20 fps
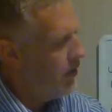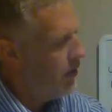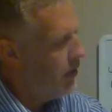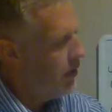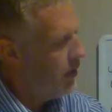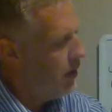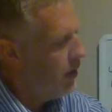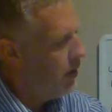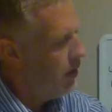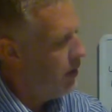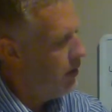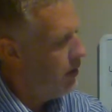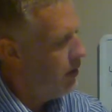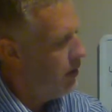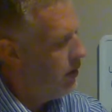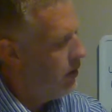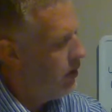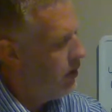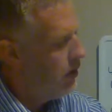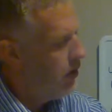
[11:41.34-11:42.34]
okay,
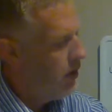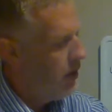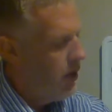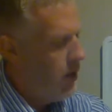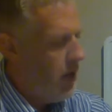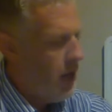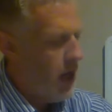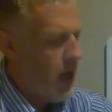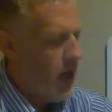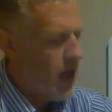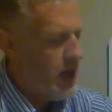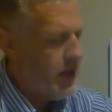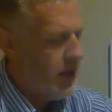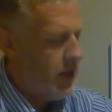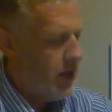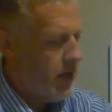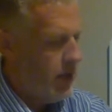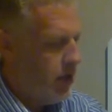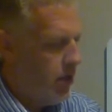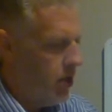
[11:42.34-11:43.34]

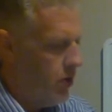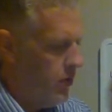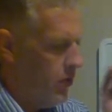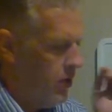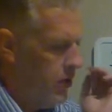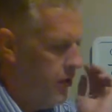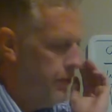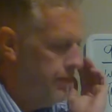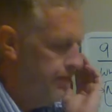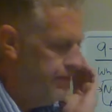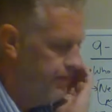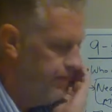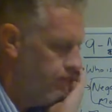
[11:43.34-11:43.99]
18, there we go.